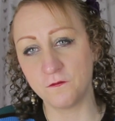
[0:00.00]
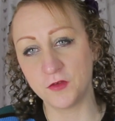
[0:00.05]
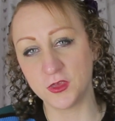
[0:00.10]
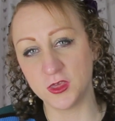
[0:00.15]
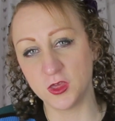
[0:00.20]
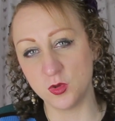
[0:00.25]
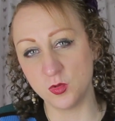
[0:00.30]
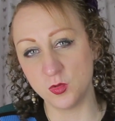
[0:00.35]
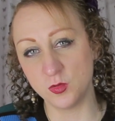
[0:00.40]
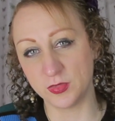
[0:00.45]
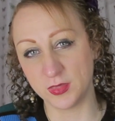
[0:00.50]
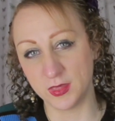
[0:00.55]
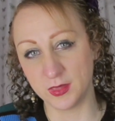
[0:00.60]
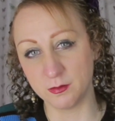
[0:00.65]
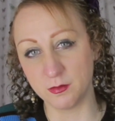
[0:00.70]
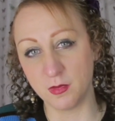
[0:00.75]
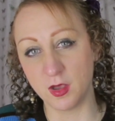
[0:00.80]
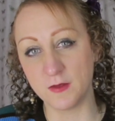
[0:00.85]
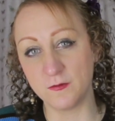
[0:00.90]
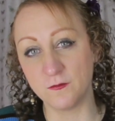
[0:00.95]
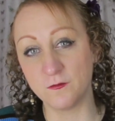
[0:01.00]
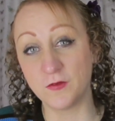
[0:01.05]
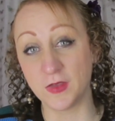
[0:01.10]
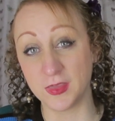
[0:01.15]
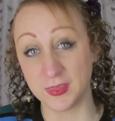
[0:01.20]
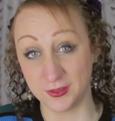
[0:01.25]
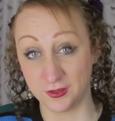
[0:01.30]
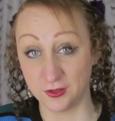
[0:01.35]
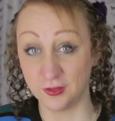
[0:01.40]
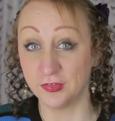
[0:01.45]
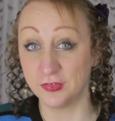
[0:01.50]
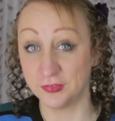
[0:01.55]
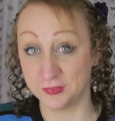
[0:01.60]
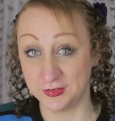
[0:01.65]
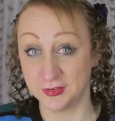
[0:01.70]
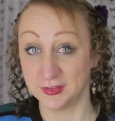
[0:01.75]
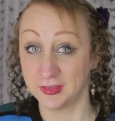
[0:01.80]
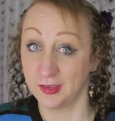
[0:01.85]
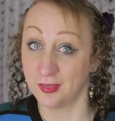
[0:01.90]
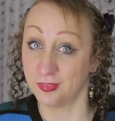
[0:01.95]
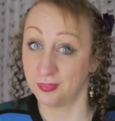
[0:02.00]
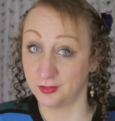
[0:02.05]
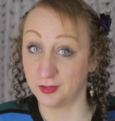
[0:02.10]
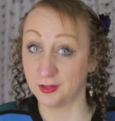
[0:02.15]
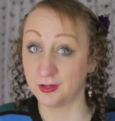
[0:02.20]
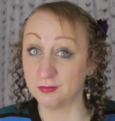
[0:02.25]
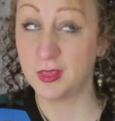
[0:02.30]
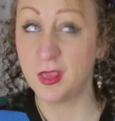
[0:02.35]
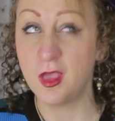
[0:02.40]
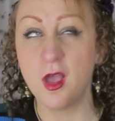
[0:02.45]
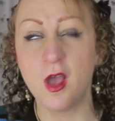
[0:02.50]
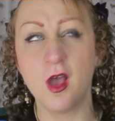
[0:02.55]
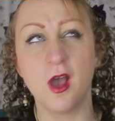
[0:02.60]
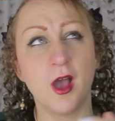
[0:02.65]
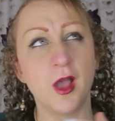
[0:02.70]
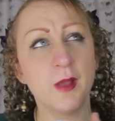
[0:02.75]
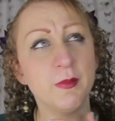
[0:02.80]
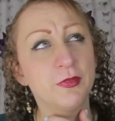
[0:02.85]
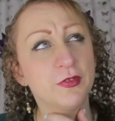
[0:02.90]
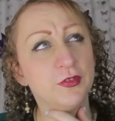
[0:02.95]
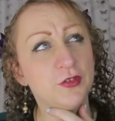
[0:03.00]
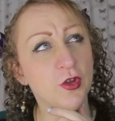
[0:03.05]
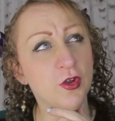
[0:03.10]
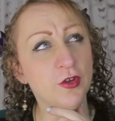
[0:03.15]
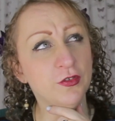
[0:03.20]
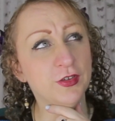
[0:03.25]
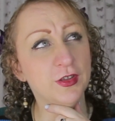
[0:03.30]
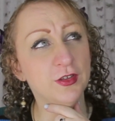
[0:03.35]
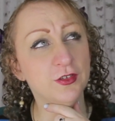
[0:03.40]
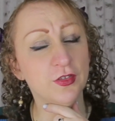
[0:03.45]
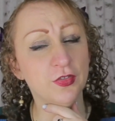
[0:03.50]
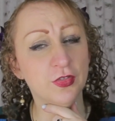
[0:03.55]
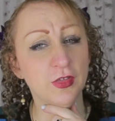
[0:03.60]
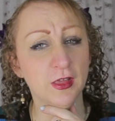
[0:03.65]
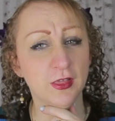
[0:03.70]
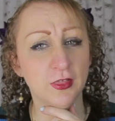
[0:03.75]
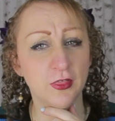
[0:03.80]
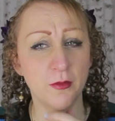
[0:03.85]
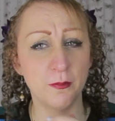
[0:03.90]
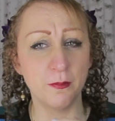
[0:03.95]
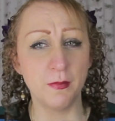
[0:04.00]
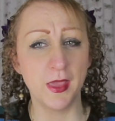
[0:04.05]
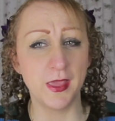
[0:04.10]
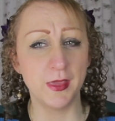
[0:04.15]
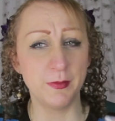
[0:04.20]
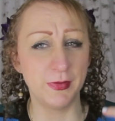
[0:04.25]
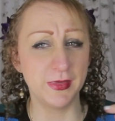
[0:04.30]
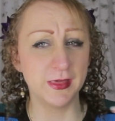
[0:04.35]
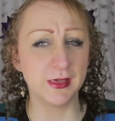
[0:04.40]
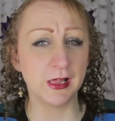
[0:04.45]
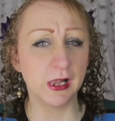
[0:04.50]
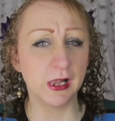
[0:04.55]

fusing my fingers together. I'm starting to think that maybe